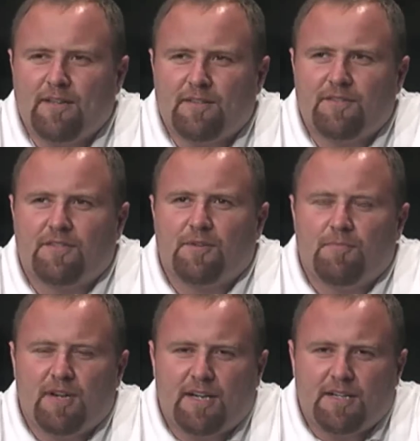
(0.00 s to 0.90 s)
wasn't so
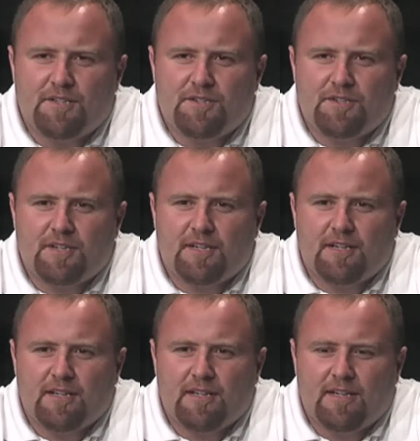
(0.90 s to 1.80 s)
much
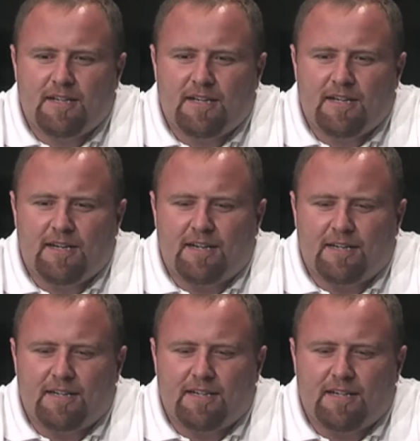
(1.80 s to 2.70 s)

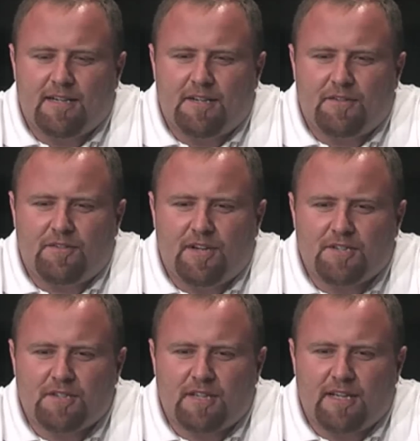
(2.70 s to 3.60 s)
a
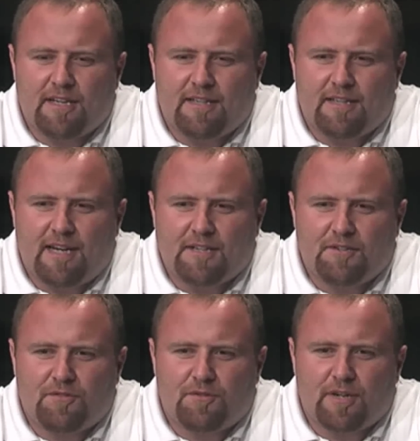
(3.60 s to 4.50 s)
decision that I
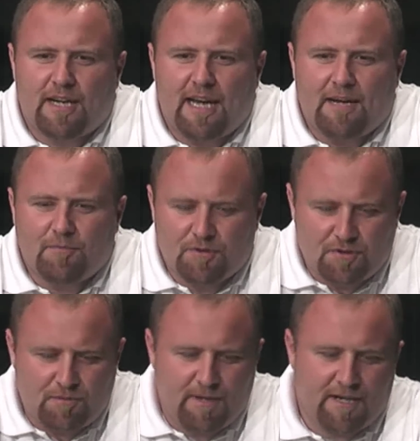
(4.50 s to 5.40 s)
just sort of came
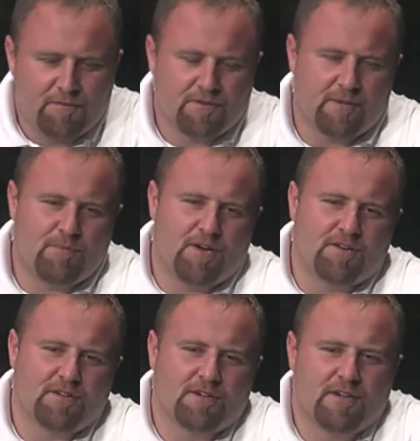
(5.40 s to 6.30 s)
to about, was I
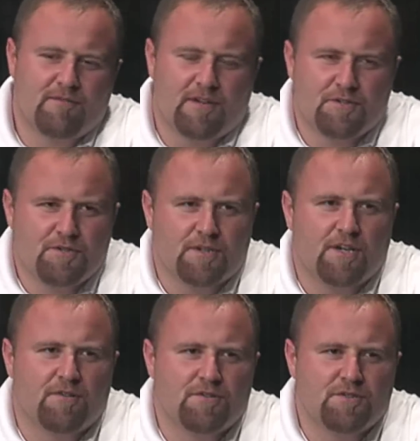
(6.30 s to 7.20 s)
pondering if I should
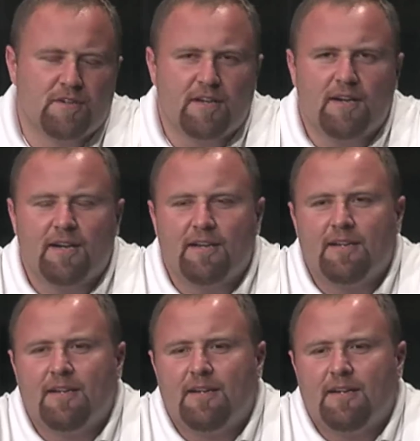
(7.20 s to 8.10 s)
go or should not.
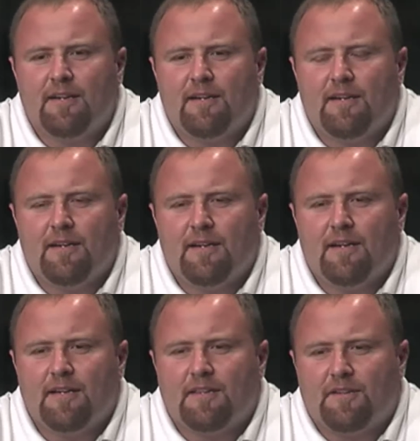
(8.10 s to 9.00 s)

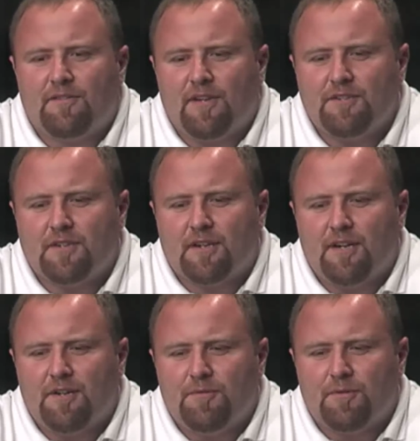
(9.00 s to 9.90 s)
The decision to
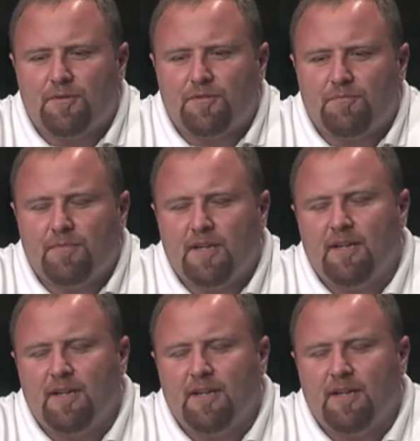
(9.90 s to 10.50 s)
go was